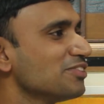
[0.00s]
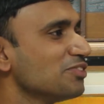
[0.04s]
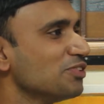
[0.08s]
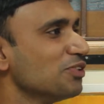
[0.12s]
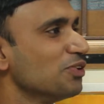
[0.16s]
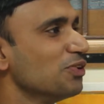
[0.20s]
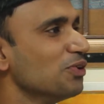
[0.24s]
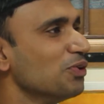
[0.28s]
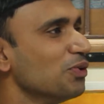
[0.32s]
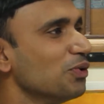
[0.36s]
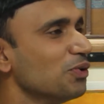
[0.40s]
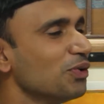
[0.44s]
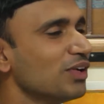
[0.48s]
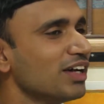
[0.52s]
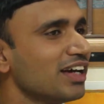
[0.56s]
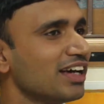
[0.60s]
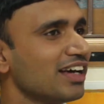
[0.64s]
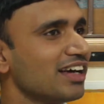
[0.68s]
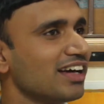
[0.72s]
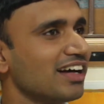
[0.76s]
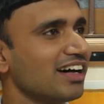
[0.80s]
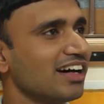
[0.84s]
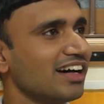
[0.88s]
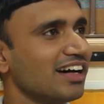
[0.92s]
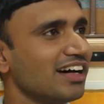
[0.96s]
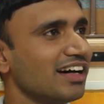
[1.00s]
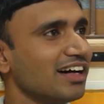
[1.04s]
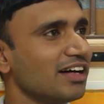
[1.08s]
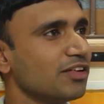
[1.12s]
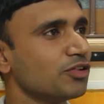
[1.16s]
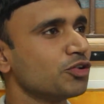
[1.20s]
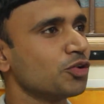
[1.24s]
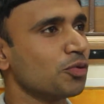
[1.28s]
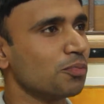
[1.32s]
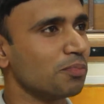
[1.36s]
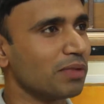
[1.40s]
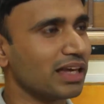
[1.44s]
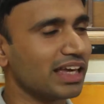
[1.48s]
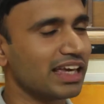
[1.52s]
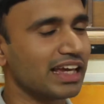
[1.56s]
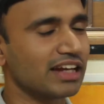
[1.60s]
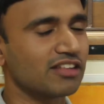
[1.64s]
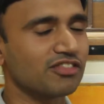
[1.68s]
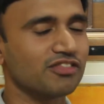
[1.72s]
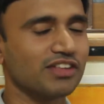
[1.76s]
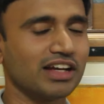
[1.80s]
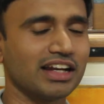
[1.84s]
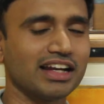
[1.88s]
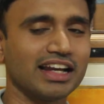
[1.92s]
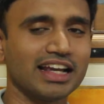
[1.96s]
So to me
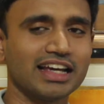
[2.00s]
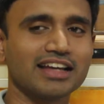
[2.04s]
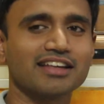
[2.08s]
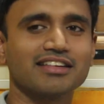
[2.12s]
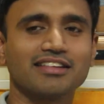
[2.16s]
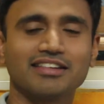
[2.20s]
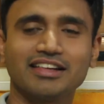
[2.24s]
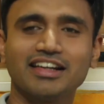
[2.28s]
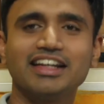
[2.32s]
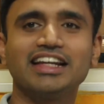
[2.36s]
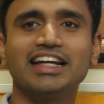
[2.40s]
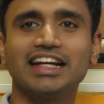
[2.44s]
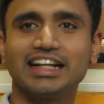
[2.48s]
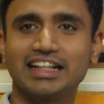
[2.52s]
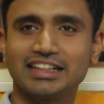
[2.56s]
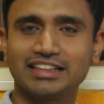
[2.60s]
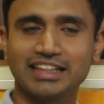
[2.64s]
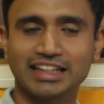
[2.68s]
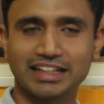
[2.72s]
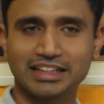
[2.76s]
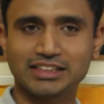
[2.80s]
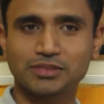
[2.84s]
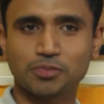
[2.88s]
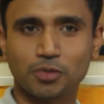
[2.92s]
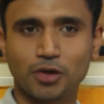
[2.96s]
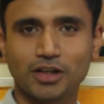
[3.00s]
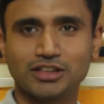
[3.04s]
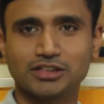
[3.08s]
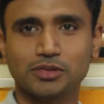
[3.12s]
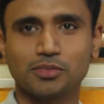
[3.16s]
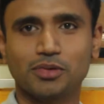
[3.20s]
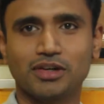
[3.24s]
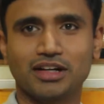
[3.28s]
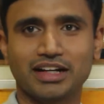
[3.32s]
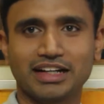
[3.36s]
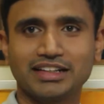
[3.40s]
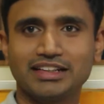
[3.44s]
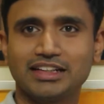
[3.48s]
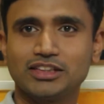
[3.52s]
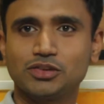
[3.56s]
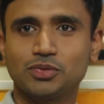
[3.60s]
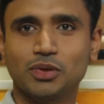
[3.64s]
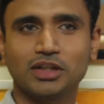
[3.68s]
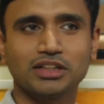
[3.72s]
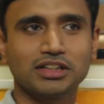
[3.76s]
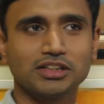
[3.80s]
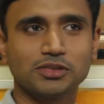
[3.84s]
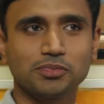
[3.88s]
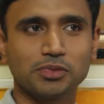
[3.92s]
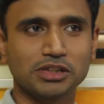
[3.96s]
it felt like really anything is possible, right? That's
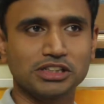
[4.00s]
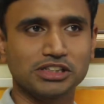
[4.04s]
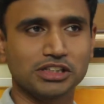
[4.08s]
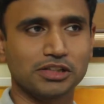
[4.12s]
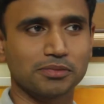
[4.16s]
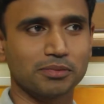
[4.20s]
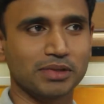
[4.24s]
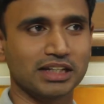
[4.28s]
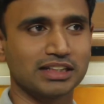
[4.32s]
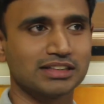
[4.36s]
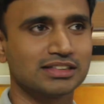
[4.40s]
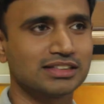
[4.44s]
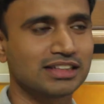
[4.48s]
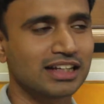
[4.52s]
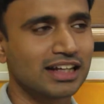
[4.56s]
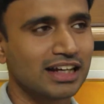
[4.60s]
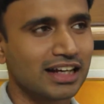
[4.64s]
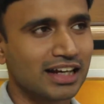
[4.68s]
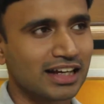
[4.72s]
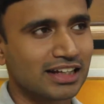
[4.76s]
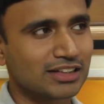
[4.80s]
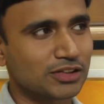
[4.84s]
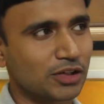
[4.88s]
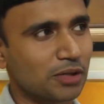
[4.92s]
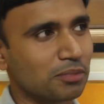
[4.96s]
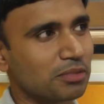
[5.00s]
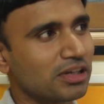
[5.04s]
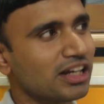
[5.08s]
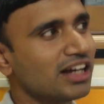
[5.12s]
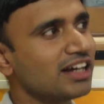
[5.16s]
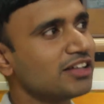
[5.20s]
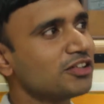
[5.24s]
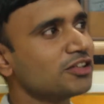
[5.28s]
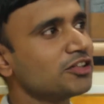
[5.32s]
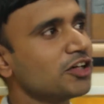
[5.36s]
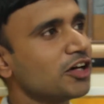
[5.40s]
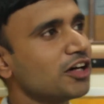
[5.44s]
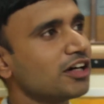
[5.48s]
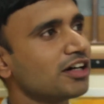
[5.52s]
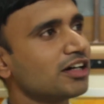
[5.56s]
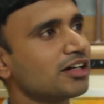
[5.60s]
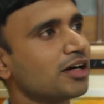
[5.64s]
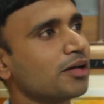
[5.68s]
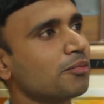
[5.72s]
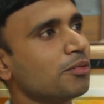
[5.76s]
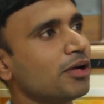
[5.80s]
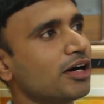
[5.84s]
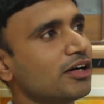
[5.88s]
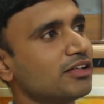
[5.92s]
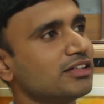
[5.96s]
what this picture means. So I'm here to
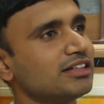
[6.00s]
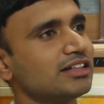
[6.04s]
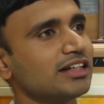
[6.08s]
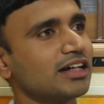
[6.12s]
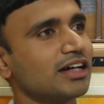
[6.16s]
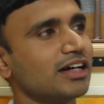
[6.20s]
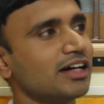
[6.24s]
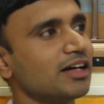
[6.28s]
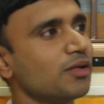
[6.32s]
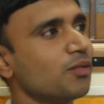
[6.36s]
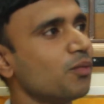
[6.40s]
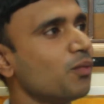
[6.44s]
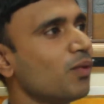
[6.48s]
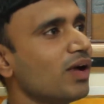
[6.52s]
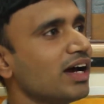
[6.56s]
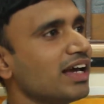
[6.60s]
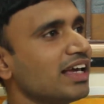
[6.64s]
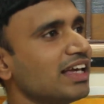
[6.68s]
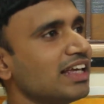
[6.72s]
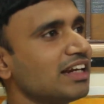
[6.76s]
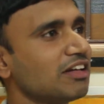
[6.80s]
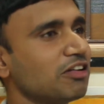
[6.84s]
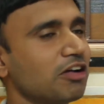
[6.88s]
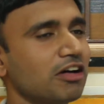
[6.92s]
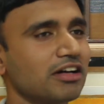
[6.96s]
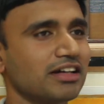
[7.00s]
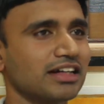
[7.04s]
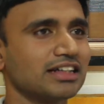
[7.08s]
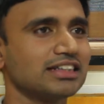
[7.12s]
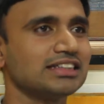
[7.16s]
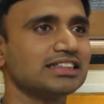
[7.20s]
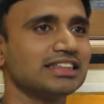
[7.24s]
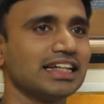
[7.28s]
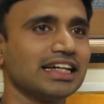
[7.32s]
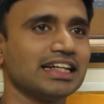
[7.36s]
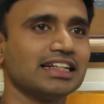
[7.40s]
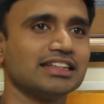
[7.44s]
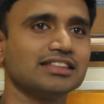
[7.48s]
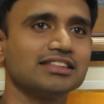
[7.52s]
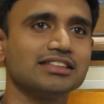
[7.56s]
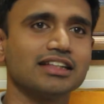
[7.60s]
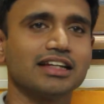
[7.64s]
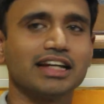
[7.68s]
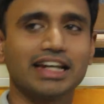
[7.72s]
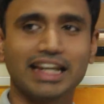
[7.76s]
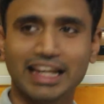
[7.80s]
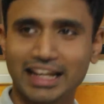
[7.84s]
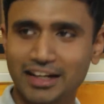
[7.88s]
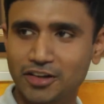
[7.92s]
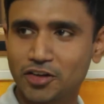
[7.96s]
talk about why rocket science
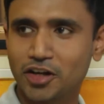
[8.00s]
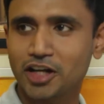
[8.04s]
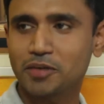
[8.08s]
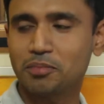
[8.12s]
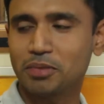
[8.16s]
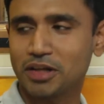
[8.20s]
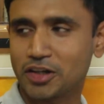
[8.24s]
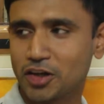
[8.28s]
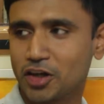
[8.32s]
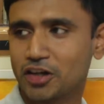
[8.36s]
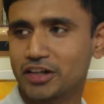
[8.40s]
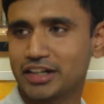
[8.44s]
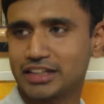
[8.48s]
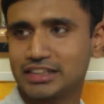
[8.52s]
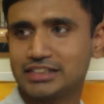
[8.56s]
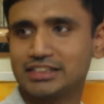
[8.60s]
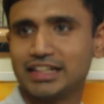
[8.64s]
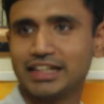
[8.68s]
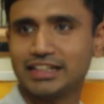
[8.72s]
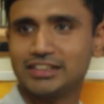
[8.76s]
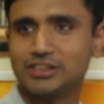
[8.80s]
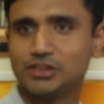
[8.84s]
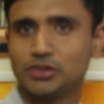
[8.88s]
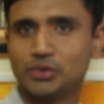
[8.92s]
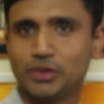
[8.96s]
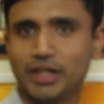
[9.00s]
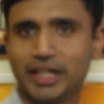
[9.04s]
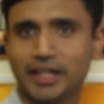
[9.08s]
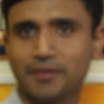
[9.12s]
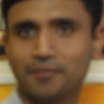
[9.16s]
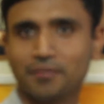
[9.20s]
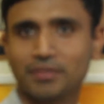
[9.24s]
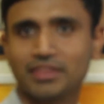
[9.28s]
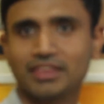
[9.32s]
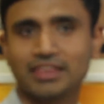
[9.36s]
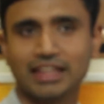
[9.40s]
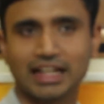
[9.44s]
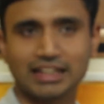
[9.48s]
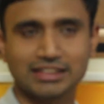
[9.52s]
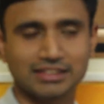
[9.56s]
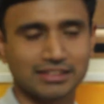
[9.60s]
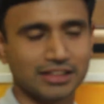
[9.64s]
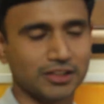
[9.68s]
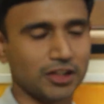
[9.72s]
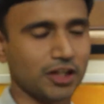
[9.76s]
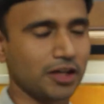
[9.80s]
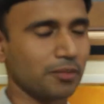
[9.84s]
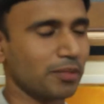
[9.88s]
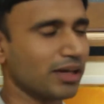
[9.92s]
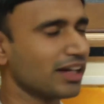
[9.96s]
need not be rocket science today. That's
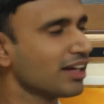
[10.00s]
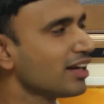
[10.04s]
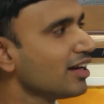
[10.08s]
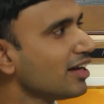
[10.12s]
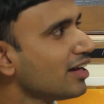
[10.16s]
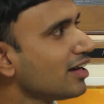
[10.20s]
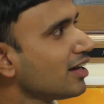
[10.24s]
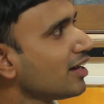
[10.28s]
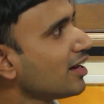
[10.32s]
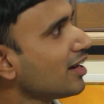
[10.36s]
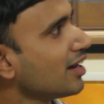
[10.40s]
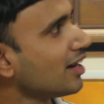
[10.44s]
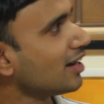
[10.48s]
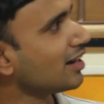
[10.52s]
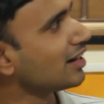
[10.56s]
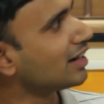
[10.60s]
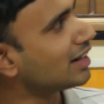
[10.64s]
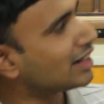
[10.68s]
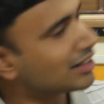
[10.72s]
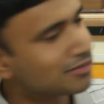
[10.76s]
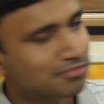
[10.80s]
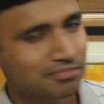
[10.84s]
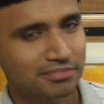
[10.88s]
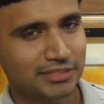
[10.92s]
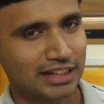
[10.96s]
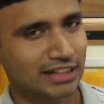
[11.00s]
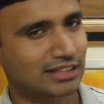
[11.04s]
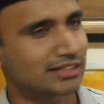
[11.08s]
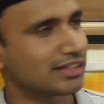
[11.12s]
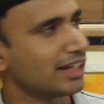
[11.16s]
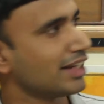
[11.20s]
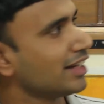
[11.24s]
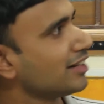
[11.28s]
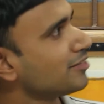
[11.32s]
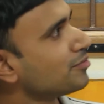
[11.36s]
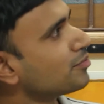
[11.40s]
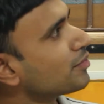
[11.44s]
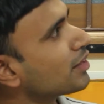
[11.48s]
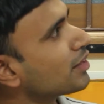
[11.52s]
the topic. Next slide.